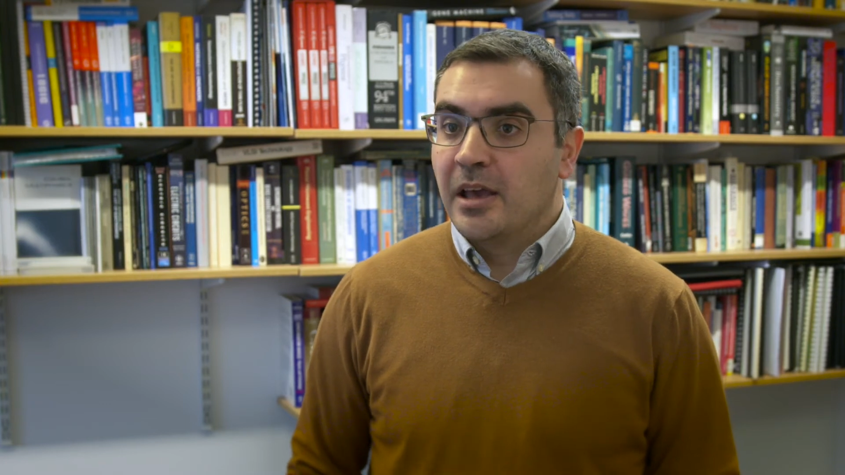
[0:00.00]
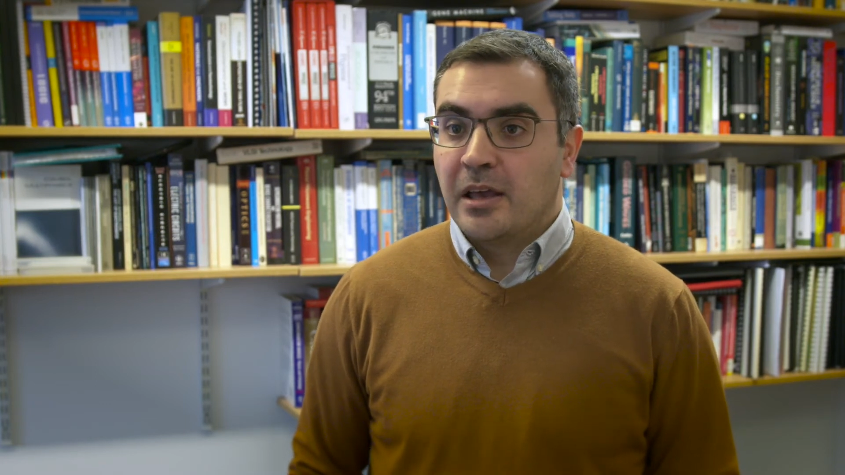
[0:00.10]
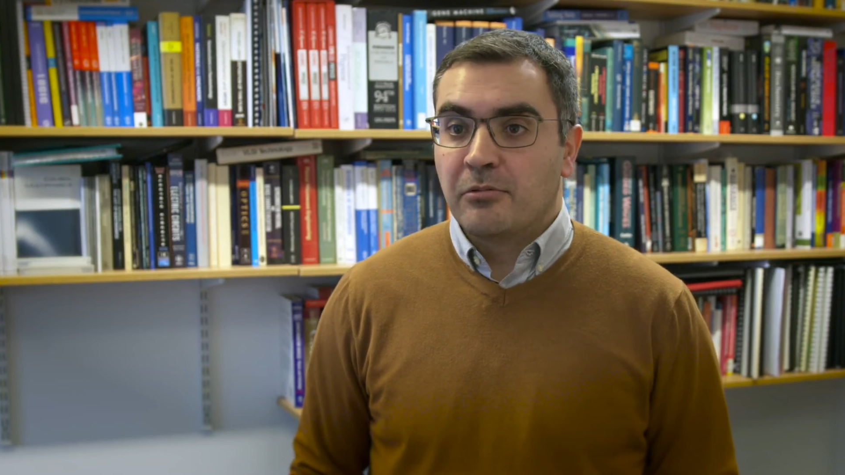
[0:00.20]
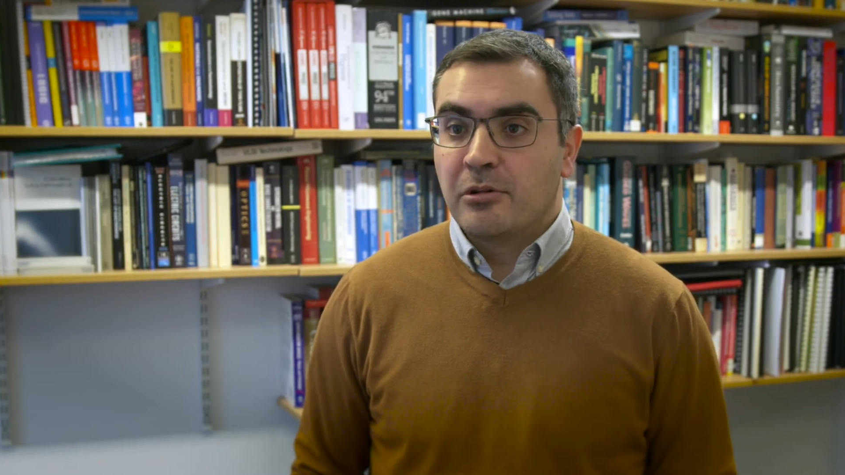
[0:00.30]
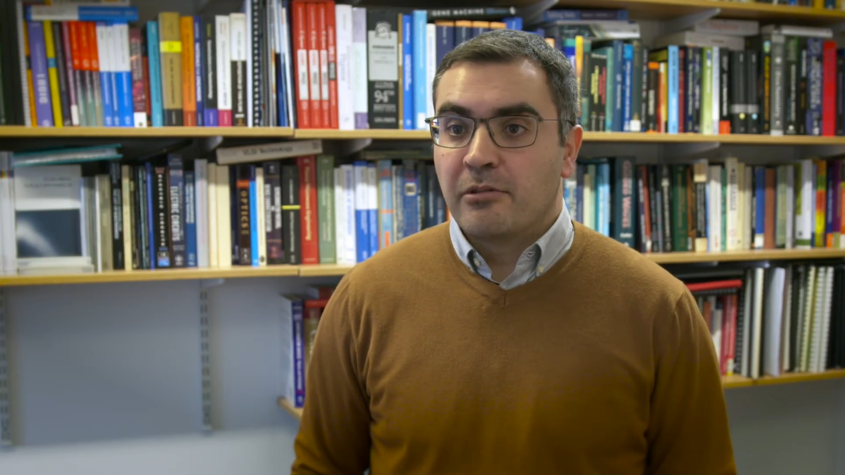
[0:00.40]

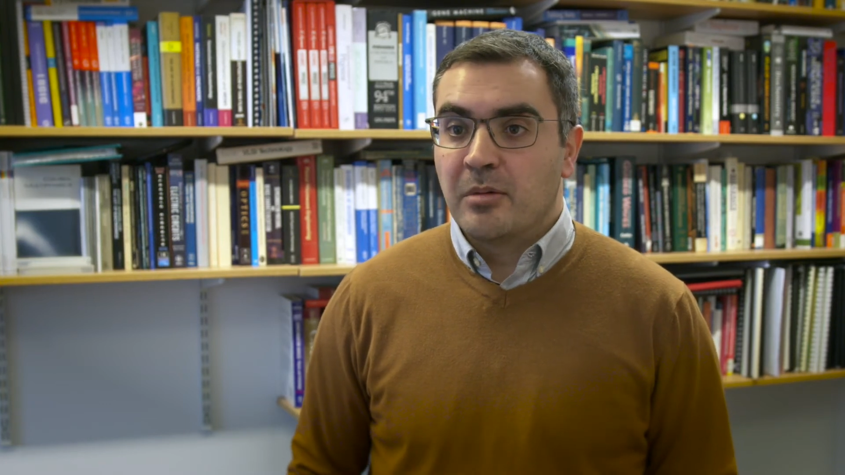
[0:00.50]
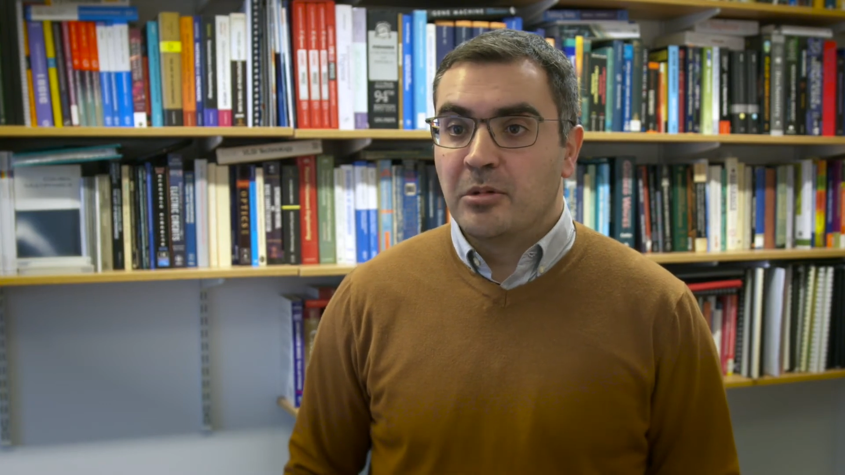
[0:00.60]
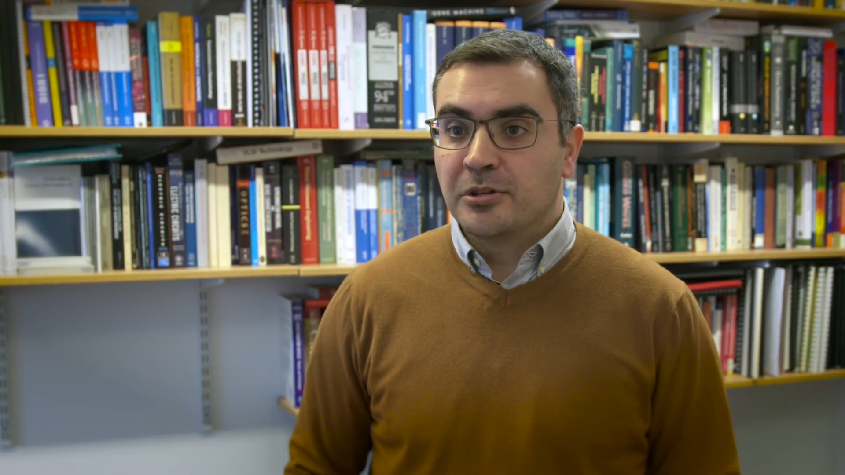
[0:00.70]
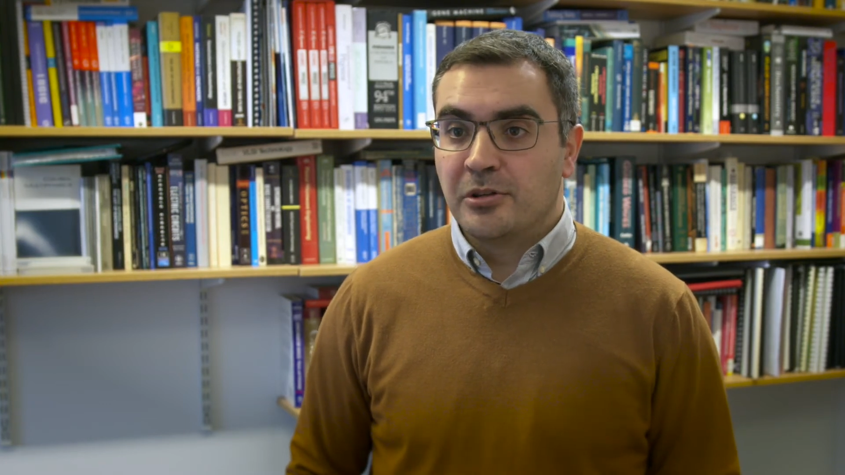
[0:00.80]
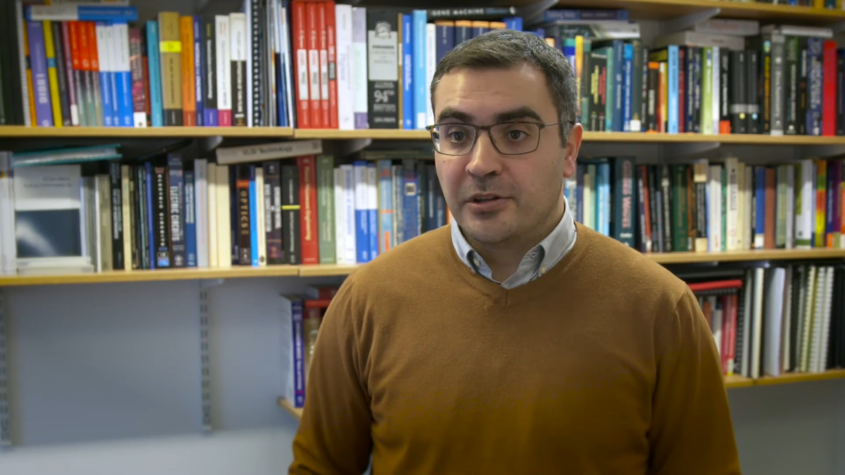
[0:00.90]
and we're
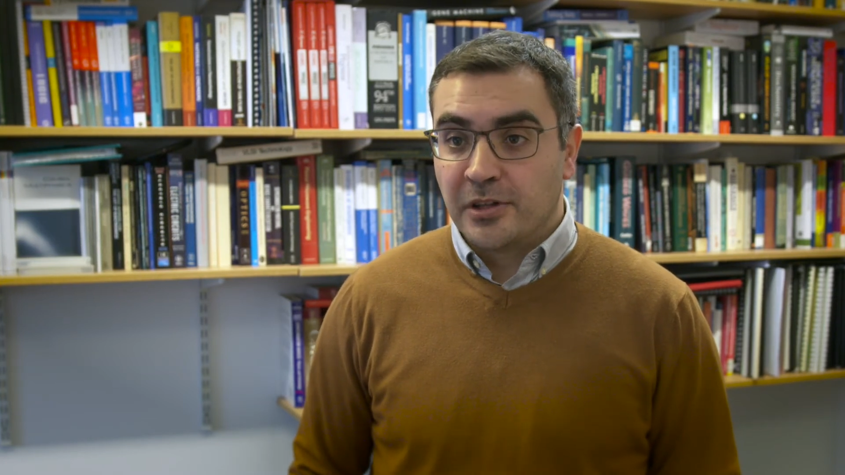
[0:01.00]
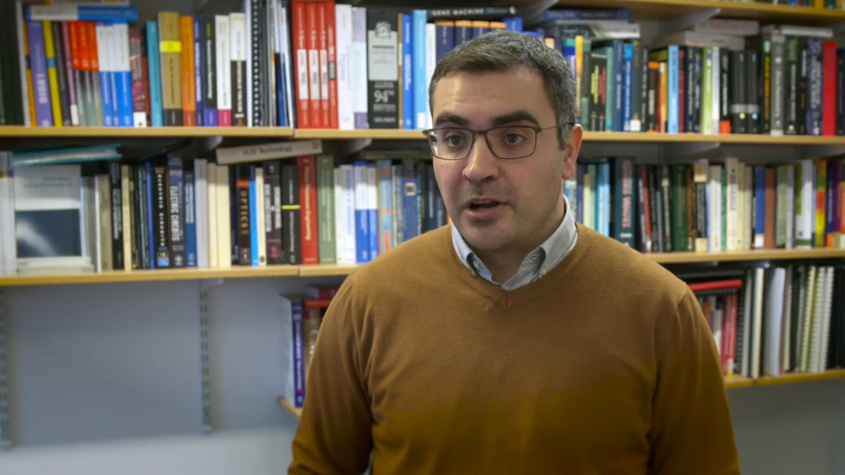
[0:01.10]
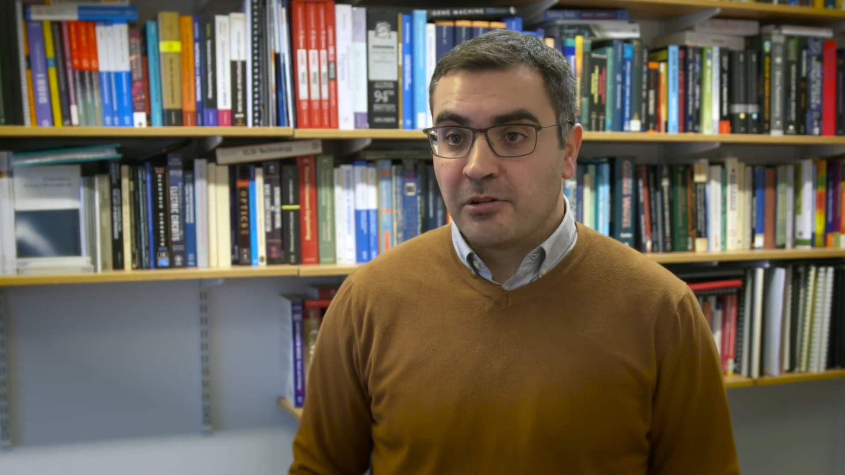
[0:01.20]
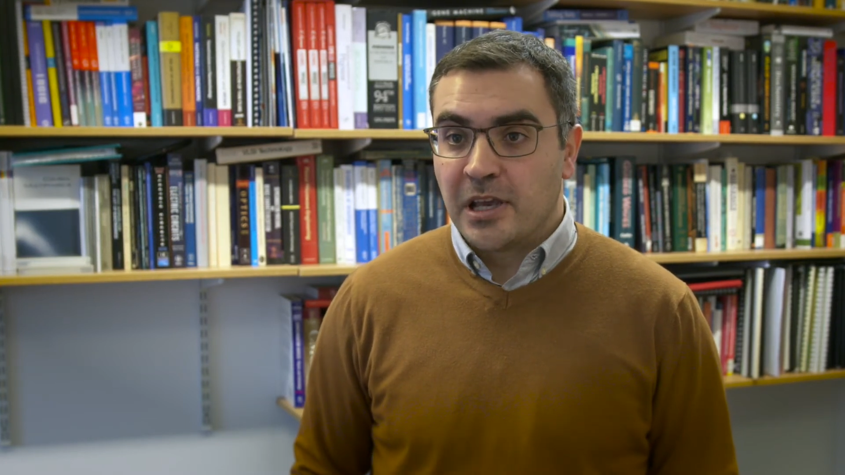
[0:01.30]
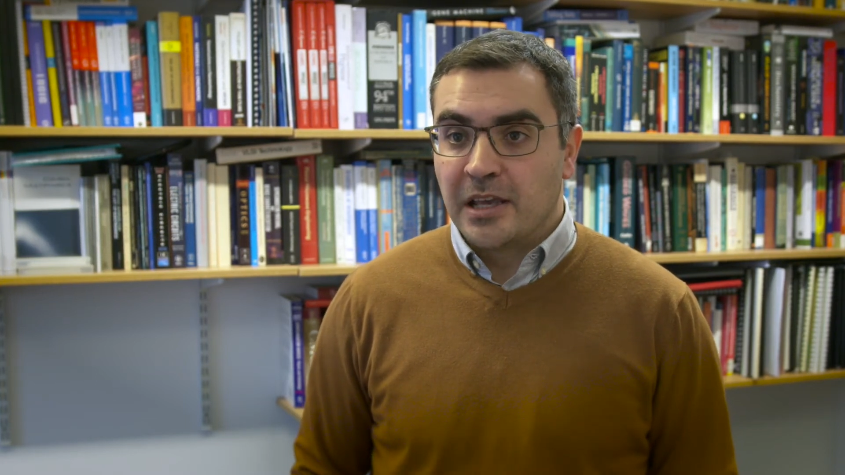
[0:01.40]
able to
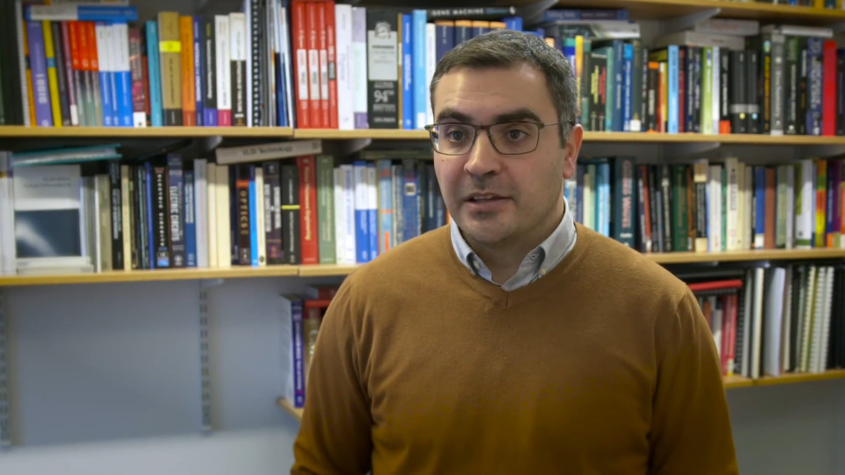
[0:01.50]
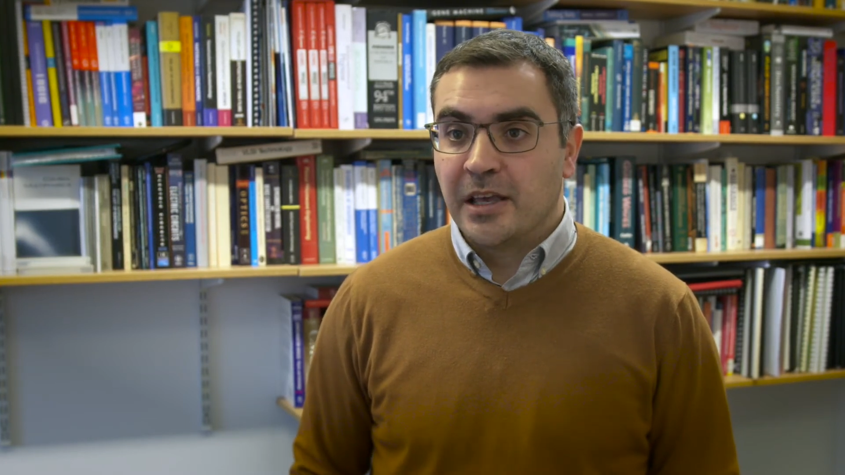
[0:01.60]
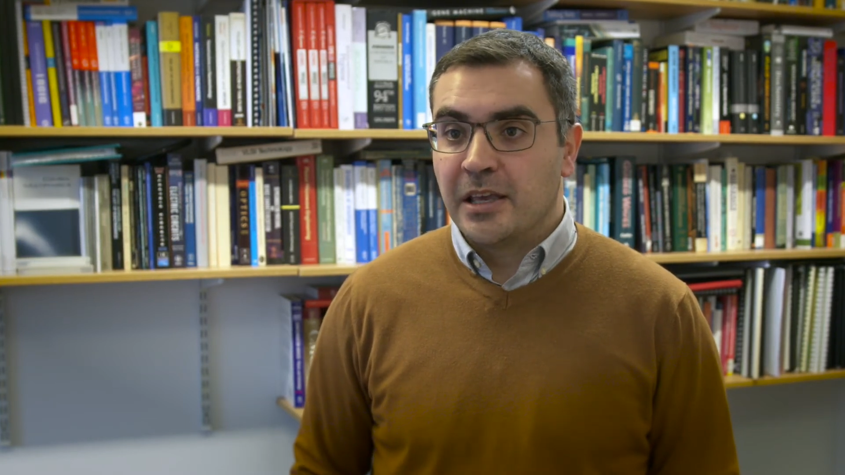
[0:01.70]
interrogate